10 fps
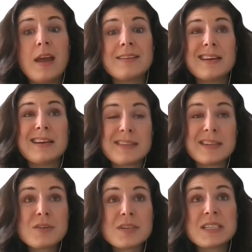And
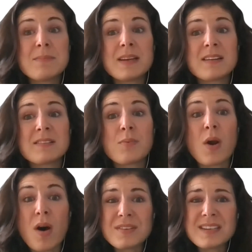it's interesting
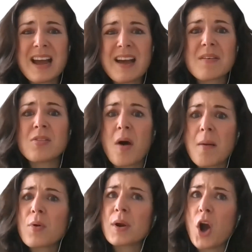because we often have a
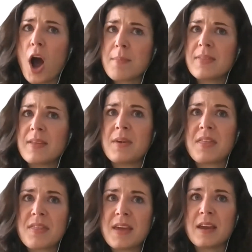lot more in common than we
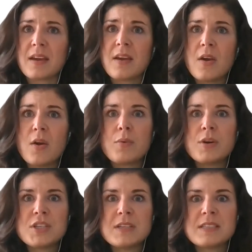think,
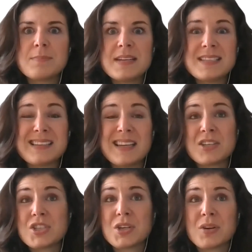which is basically
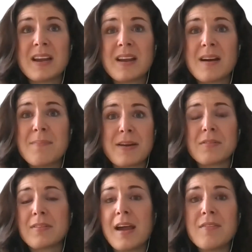ensuring a better
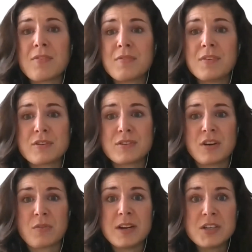life for future
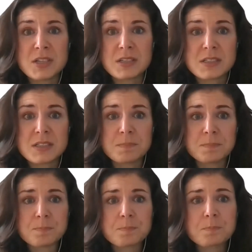generations.
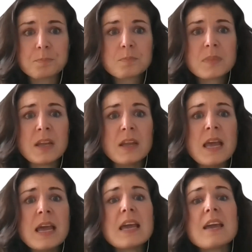
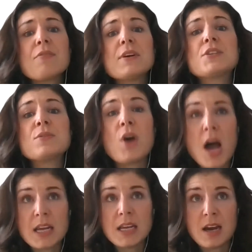If we do
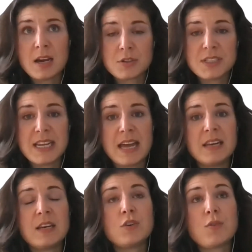not understand
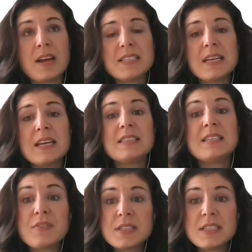and address
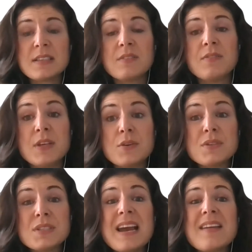differences in
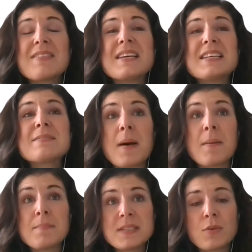views, these
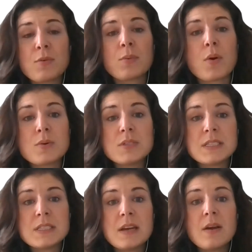bumps in the
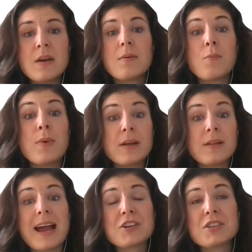roads will
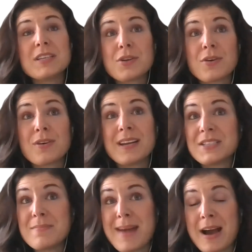actually turn
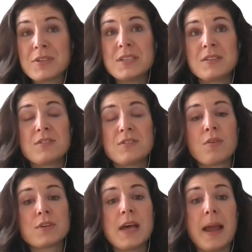into mountains
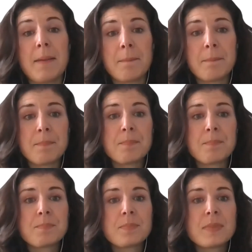over time.
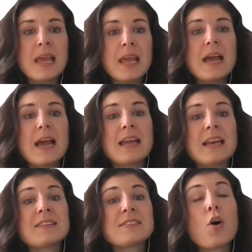And
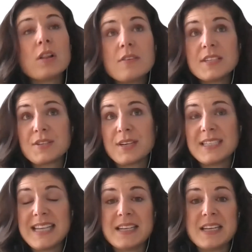as all of us are
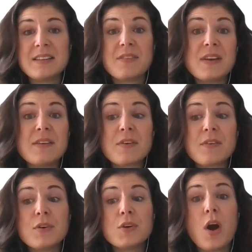attending the Fit for
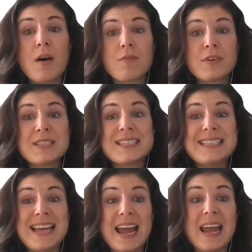Food conference
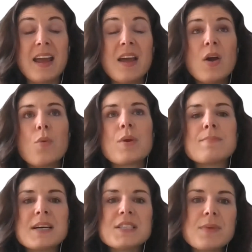today, we
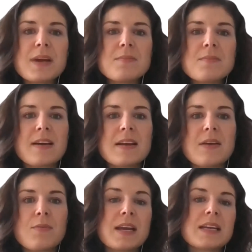must
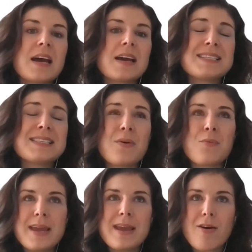recognize that
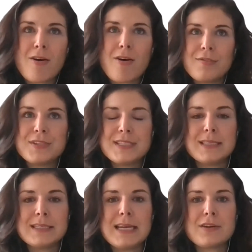we are
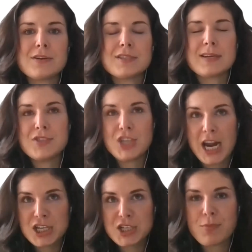facilitators of
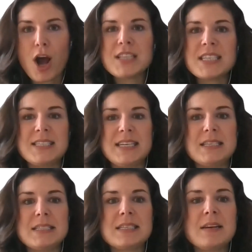change processes.